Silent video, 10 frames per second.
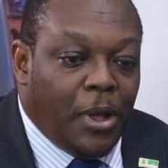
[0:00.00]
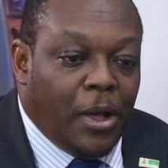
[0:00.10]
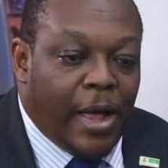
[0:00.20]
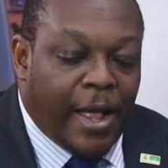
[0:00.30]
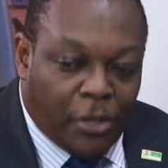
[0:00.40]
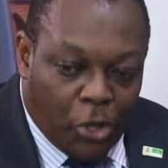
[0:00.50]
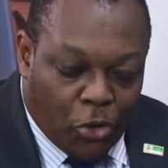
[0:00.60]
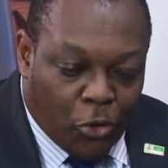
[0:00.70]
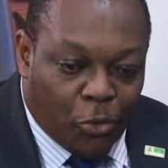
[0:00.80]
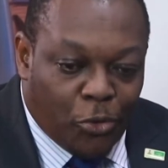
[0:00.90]
I think
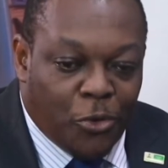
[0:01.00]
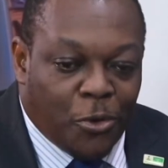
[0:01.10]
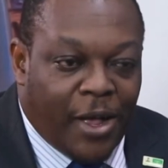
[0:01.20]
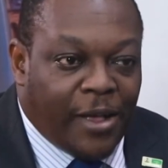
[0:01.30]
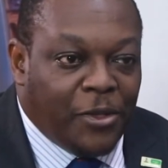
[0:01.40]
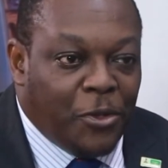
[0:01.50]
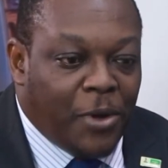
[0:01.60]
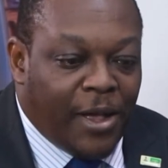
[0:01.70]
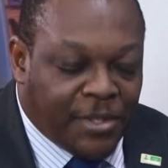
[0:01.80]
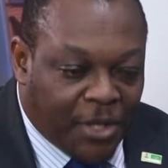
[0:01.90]
you
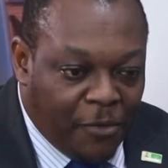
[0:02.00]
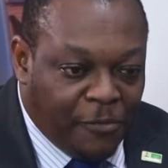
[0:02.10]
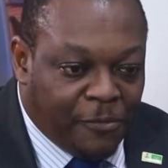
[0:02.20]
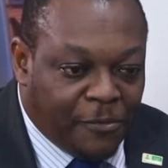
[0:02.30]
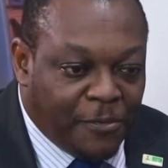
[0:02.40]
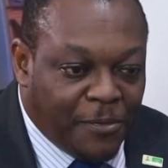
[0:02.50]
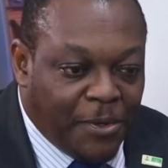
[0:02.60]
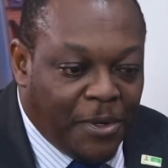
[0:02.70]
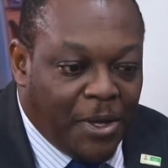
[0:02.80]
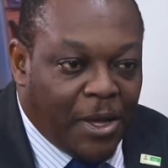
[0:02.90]
are safe,
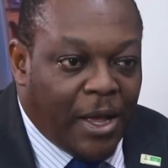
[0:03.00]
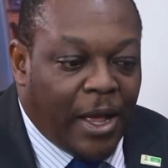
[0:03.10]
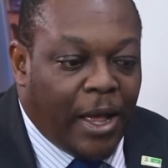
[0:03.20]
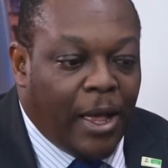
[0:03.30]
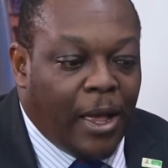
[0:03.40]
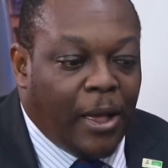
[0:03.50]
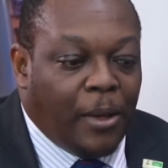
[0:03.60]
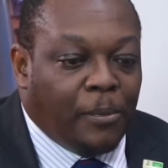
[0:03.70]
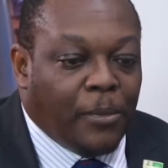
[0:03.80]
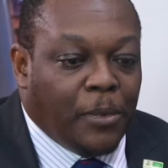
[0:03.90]

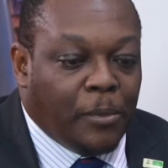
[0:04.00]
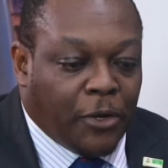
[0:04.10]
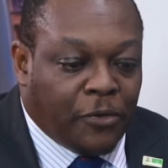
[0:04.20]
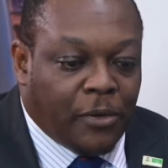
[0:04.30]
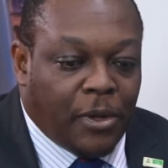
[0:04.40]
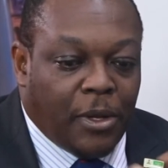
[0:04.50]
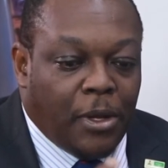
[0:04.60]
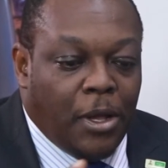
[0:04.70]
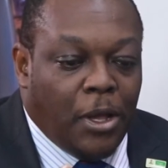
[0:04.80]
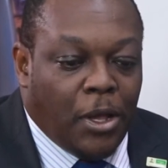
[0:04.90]
but
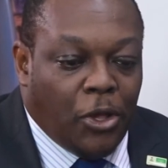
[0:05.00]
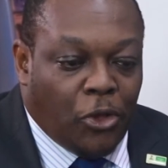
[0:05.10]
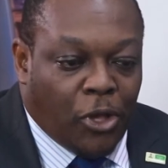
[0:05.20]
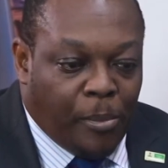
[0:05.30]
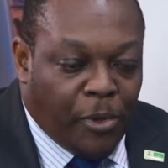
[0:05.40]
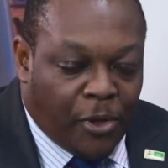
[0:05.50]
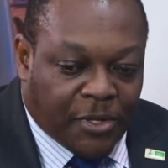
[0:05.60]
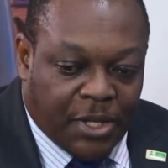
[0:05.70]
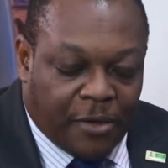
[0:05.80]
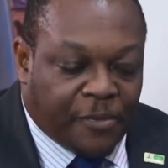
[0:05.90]
keeping
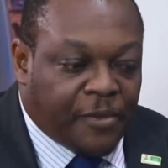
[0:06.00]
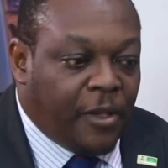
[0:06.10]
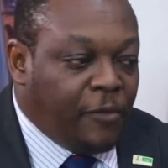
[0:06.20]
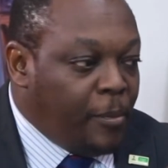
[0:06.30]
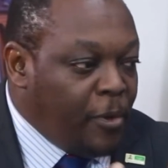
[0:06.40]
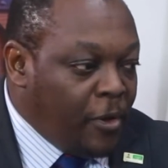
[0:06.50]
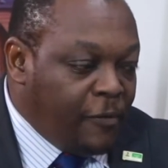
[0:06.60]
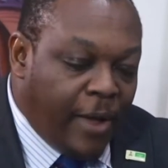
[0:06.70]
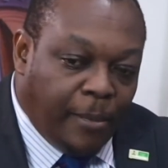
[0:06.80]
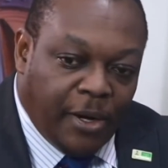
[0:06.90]
yourself safe, keeping your
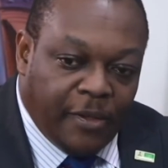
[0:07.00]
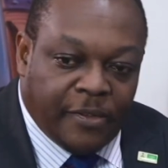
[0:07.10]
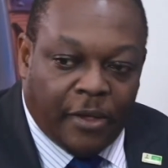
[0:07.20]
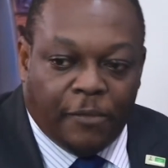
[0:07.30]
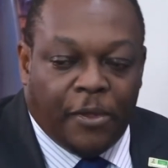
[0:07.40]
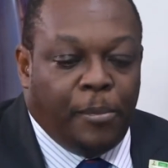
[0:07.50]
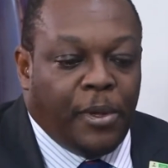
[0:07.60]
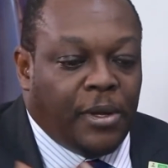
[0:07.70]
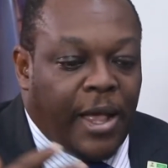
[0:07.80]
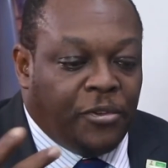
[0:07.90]
family safe,
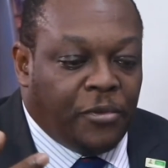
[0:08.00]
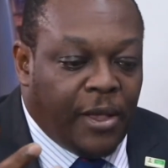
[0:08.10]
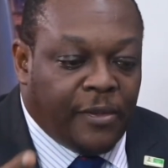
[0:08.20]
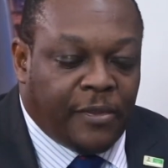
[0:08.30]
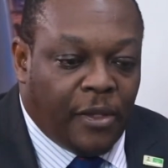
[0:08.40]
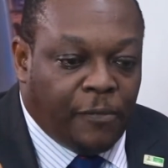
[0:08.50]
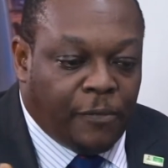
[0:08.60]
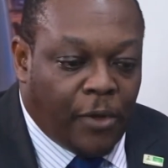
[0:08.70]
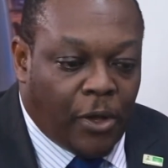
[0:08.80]
keeping Nigerians safe,